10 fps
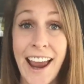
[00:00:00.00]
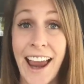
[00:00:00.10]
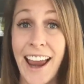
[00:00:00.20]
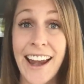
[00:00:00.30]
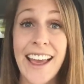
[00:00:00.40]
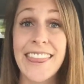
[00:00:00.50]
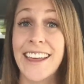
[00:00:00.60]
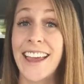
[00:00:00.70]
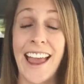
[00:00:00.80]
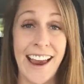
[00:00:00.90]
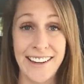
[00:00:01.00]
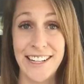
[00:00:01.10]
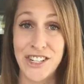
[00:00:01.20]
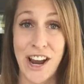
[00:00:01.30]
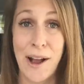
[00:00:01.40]
in the
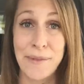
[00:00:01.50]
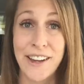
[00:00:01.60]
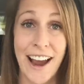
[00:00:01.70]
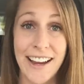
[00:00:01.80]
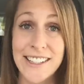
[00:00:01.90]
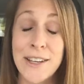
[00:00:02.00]
candy shop, you guys.